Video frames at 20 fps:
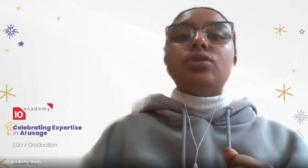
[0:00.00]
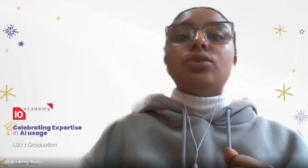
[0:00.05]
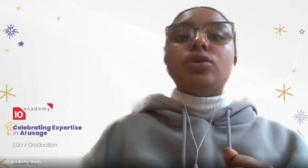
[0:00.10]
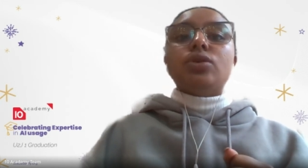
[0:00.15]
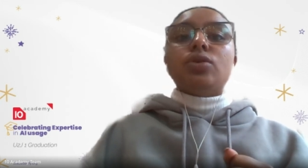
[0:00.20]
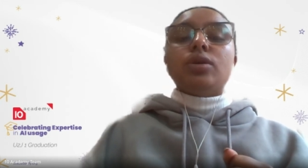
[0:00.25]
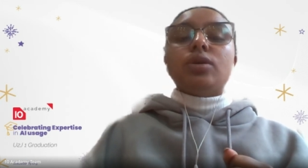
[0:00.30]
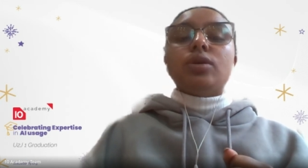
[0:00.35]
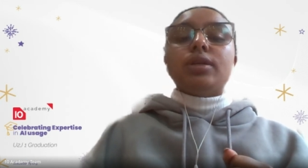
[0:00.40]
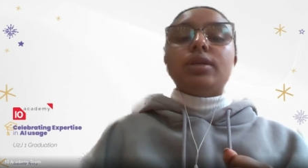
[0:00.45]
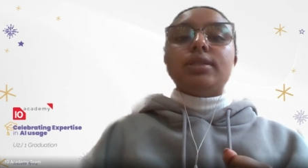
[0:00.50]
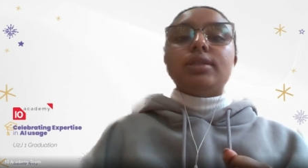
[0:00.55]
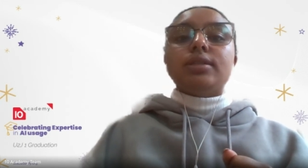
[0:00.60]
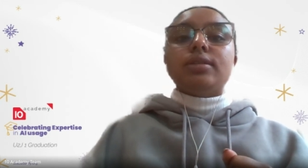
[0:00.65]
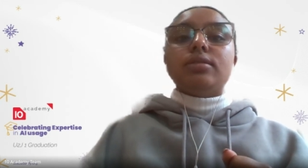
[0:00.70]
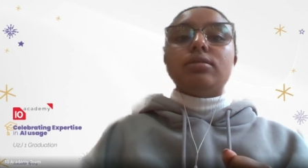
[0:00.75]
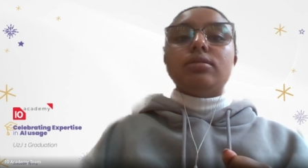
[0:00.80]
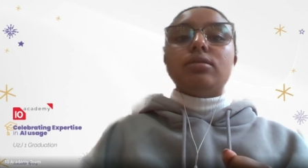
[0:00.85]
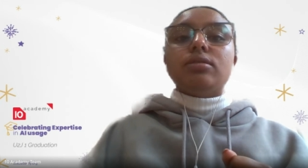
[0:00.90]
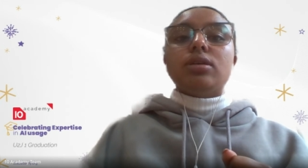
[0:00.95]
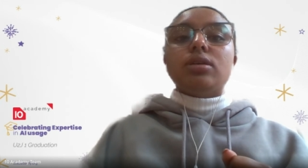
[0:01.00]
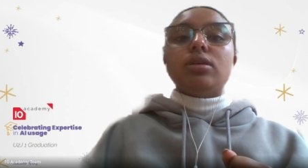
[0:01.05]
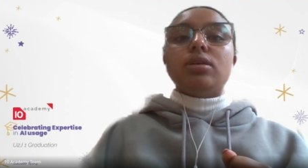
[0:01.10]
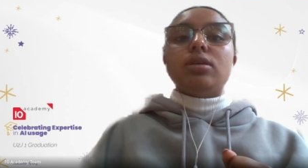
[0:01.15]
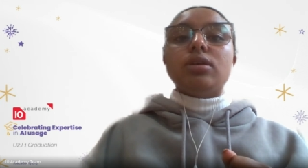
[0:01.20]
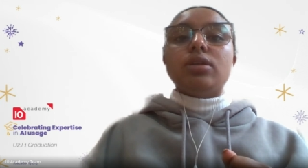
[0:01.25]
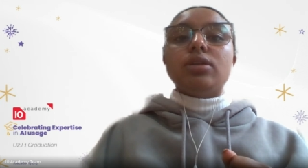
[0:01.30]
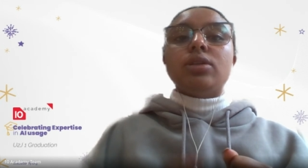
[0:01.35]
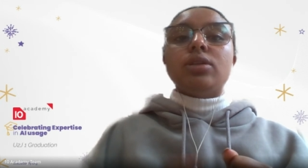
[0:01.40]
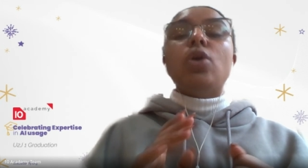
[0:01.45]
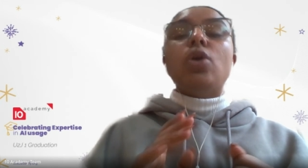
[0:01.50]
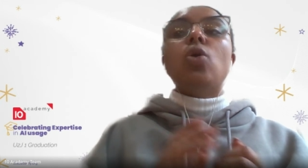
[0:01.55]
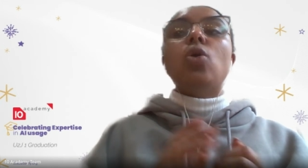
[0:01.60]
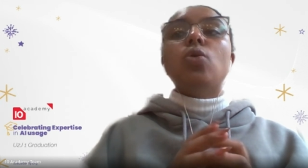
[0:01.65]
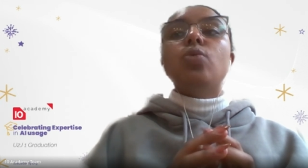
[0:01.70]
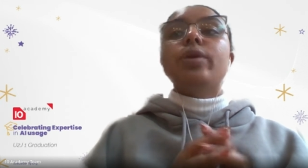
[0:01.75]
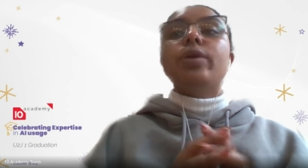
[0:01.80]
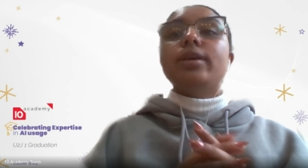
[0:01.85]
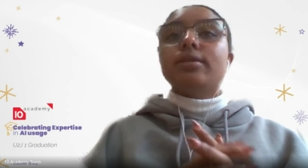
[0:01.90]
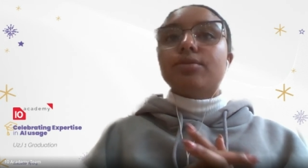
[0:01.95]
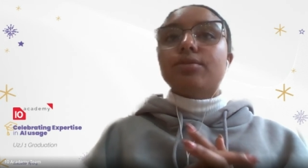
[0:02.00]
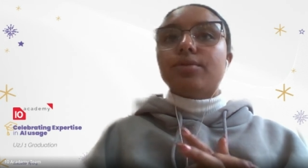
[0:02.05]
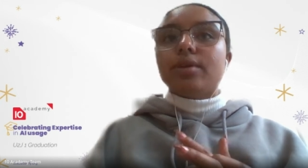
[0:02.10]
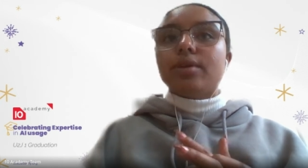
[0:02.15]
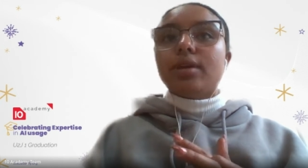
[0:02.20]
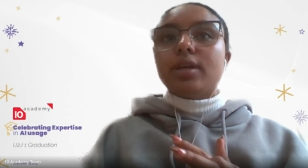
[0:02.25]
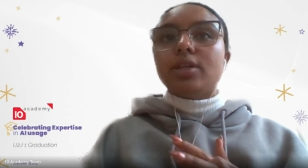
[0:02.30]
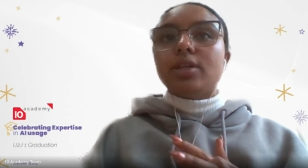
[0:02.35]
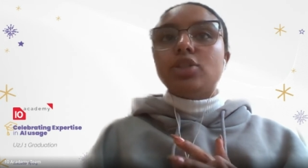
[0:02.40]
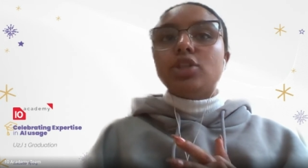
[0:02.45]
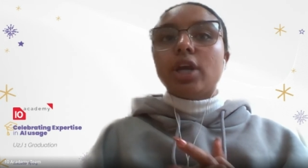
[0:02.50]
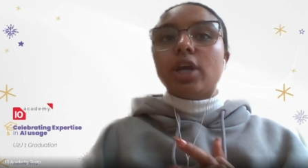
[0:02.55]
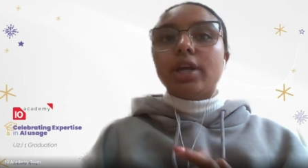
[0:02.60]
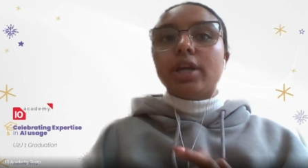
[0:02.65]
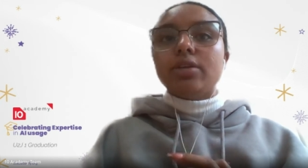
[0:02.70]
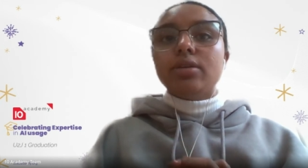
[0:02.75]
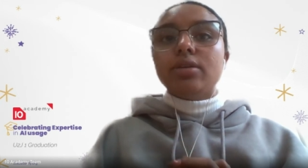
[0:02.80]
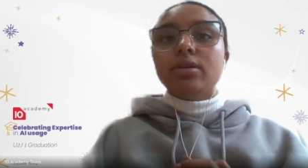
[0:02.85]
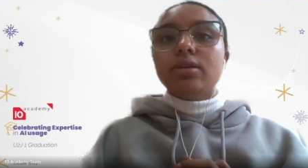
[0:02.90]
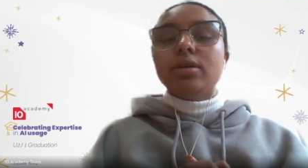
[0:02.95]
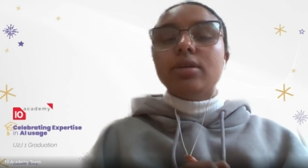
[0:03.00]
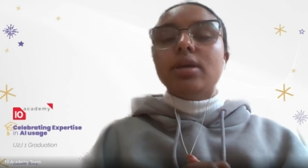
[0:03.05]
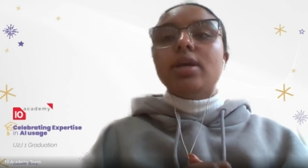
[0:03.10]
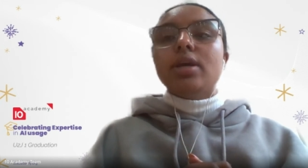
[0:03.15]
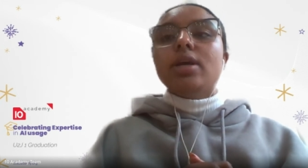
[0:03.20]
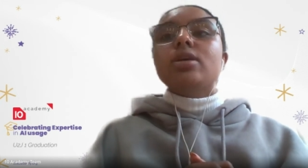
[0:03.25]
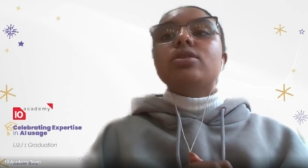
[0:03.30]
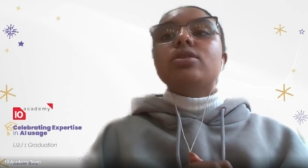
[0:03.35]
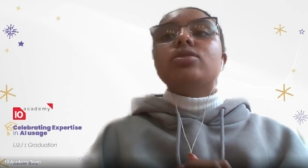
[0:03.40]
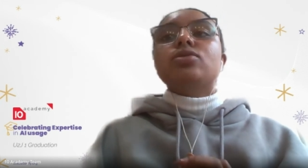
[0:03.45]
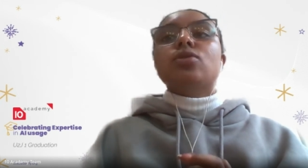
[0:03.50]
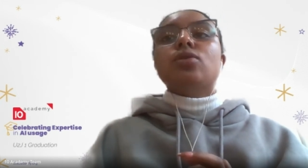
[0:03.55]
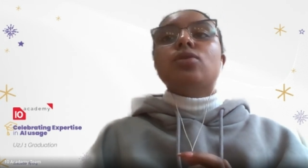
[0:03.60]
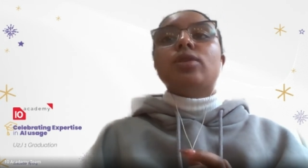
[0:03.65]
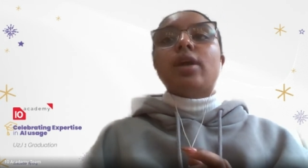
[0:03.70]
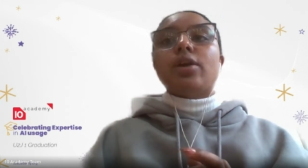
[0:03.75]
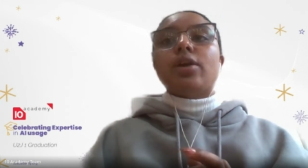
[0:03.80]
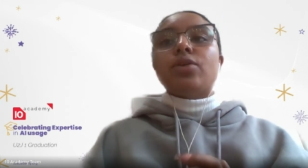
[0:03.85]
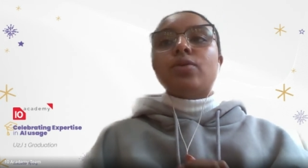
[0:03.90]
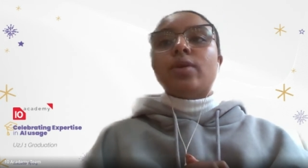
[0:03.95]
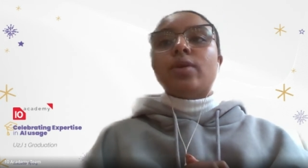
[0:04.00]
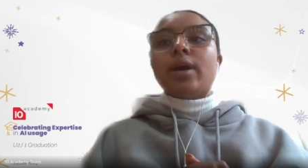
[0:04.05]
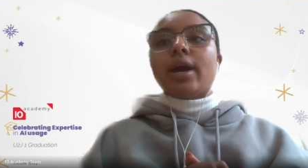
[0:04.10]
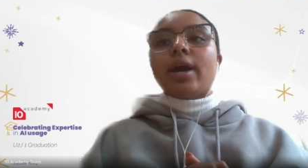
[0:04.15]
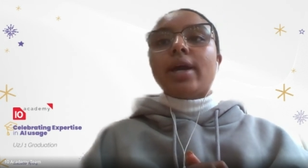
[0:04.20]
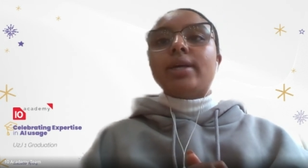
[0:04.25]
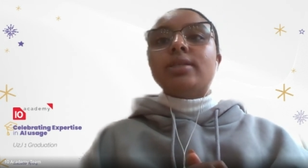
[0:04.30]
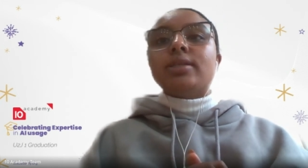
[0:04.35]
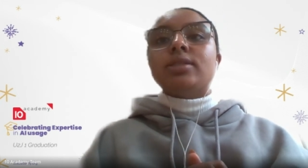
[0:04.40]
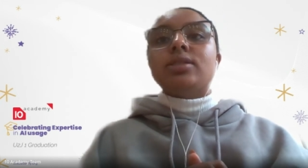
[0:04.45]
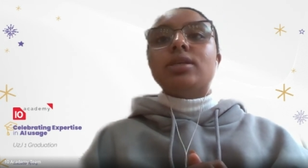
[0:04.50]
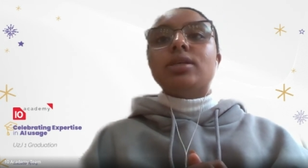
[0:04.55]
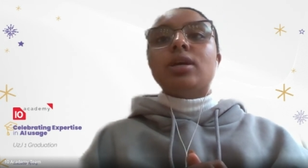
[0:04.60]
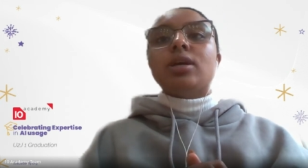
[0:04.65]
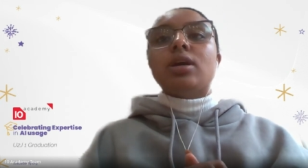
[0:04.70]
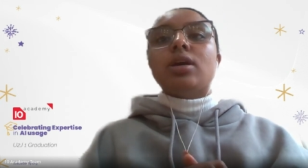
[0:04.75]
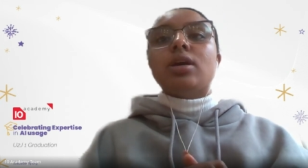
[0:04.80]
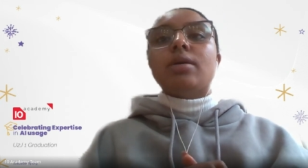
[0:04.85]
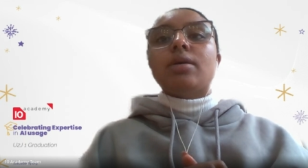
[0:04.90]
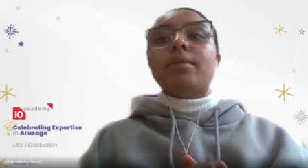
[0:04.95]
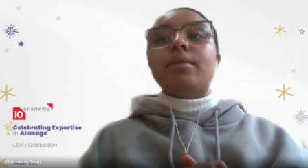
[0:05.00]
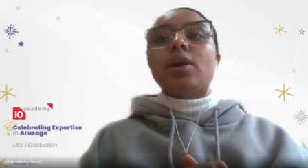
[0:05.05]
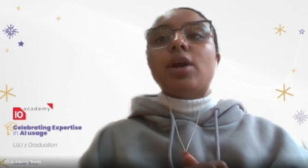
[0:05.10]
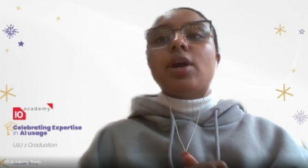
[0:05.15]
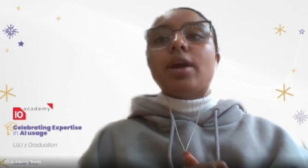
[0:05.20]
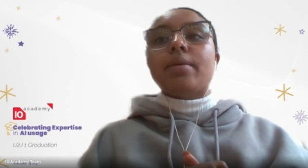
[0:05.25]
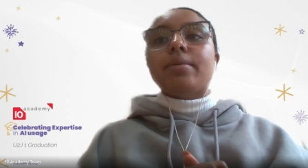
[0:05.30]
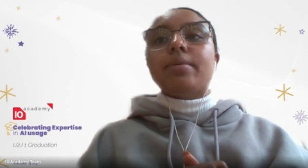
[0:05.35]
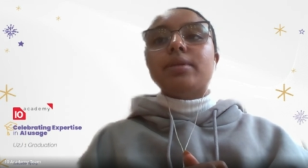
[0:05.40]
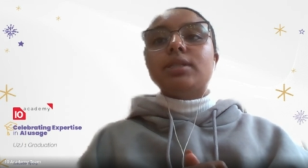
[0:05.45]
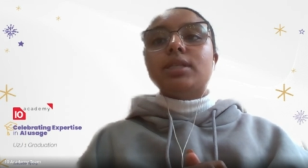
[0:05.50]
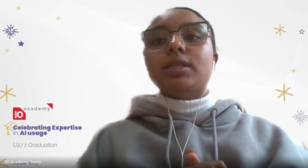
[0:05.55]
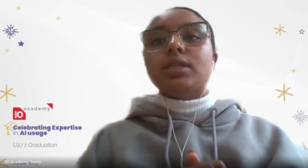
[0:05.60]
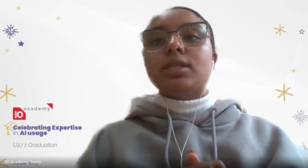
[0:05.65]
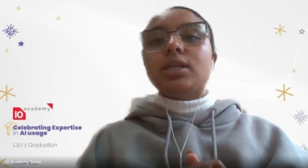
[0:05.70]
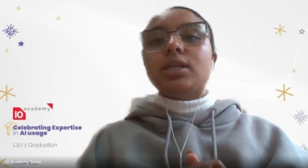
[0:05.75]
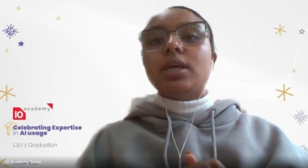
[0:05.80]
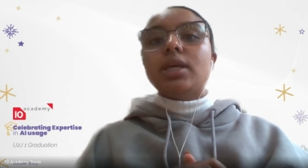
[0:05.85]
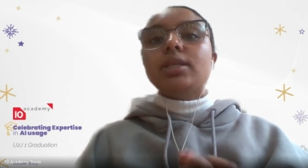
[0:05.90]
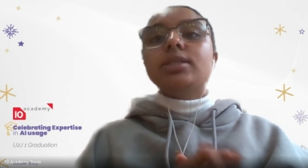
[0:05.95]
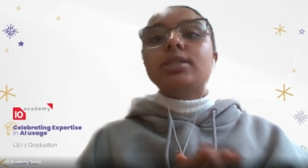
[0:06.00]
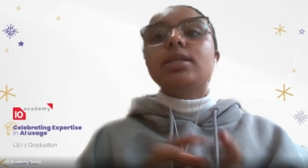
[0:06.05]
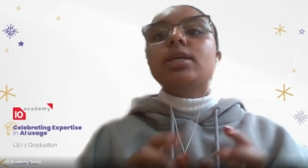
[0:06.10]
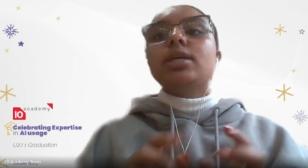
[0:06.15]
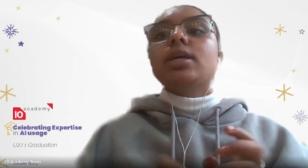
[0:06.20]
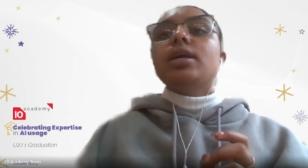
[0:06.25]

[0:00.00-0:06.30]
on the all week three channel, so that you guys um, are able to see it.